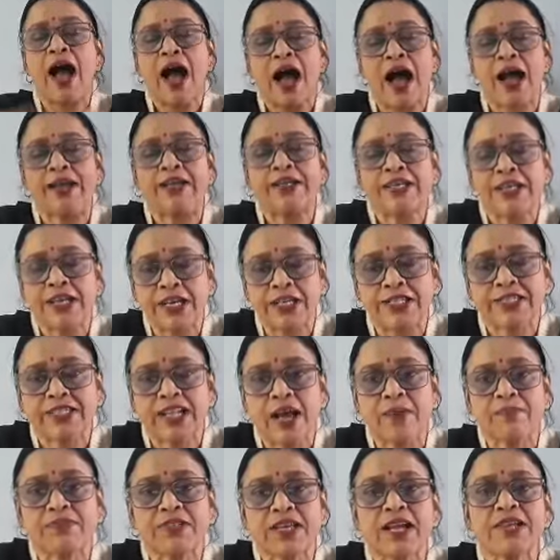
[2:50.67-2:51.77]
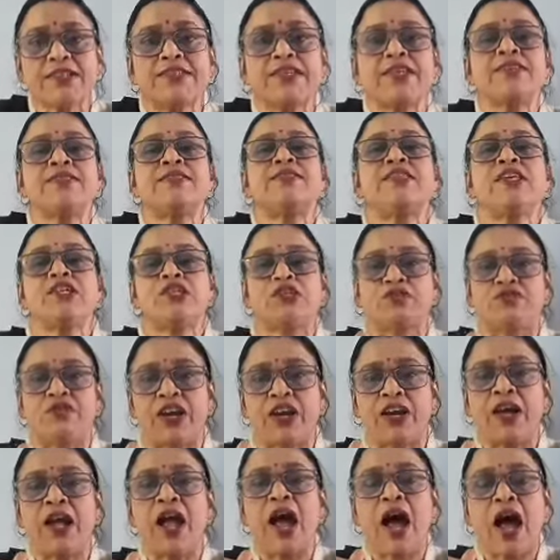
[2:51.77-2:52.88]
and it slum in this
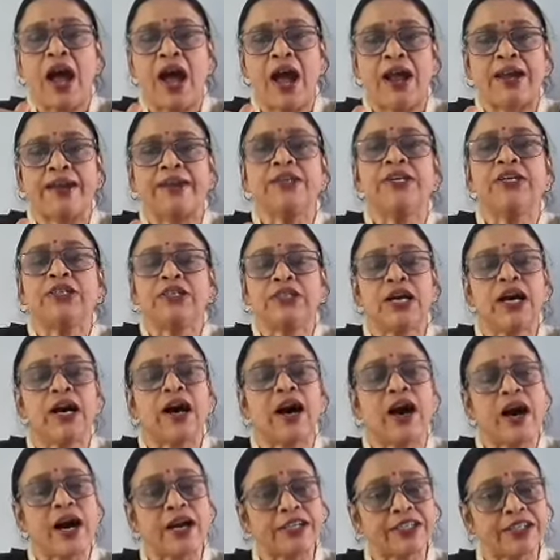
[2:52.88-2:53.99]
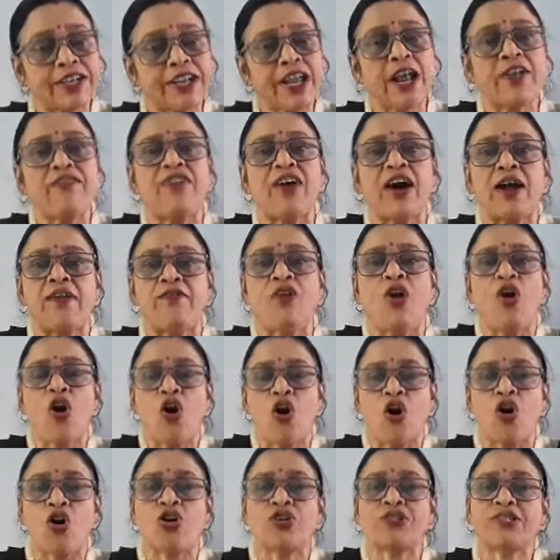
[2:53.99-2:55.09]
way, and the arterial valve
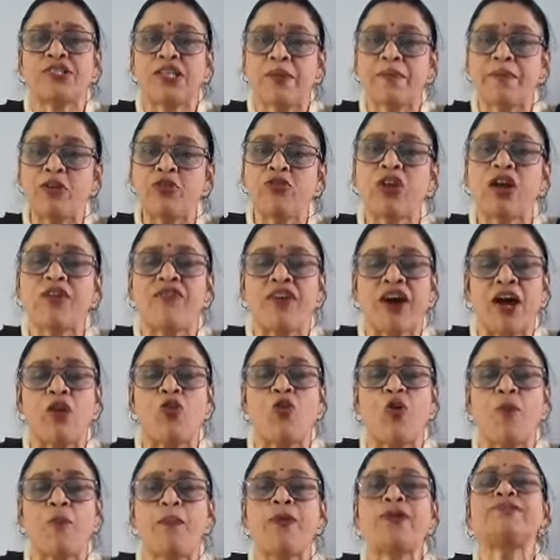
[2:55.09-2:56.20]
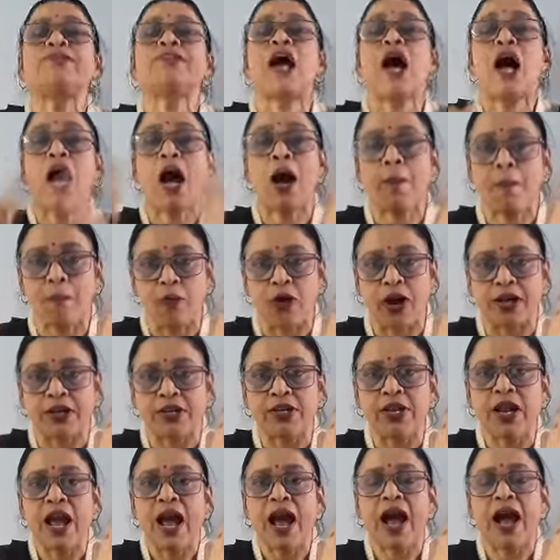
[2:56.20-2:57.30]
or semilunar valve opens upward
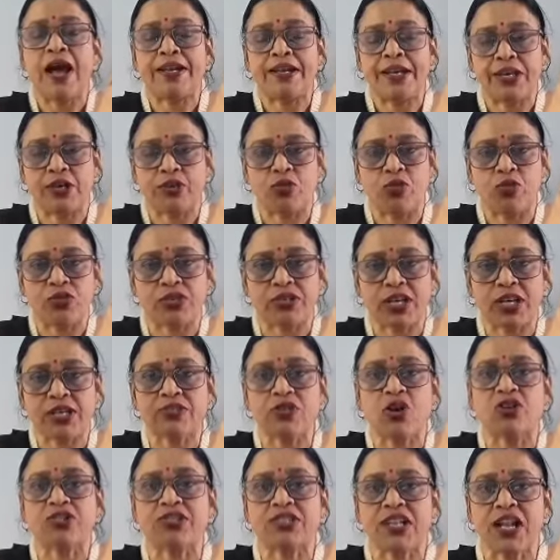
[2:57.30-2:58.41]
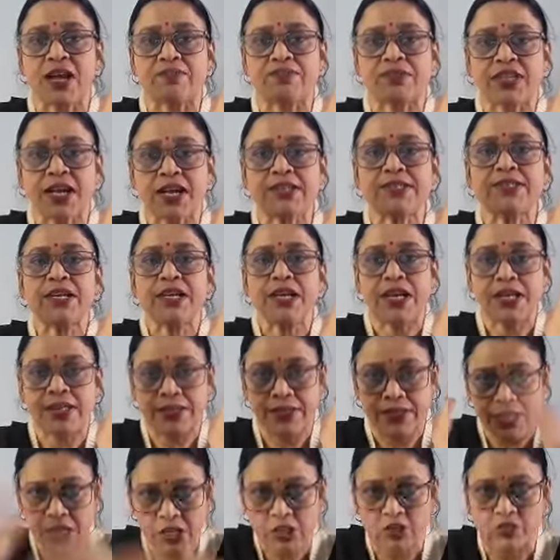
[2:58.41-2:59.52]
and it closes or slum
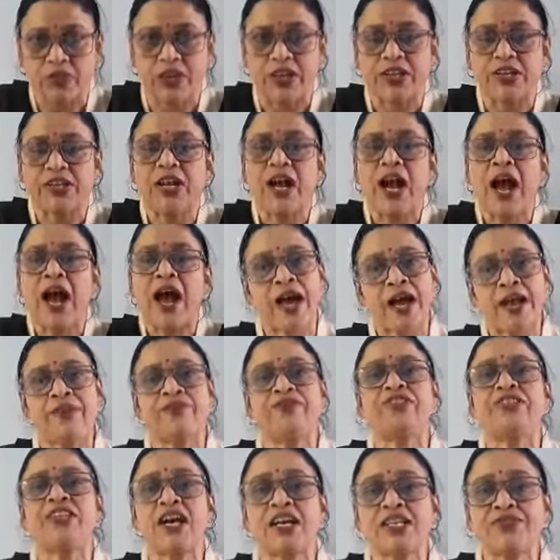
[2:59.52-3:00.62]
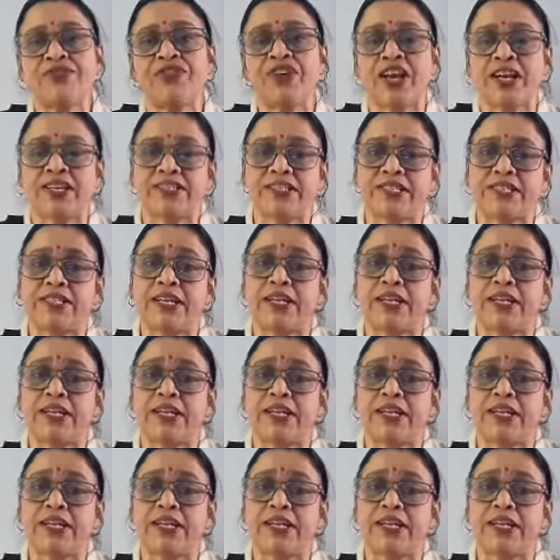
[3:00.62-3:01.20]
in this way, and thus we can see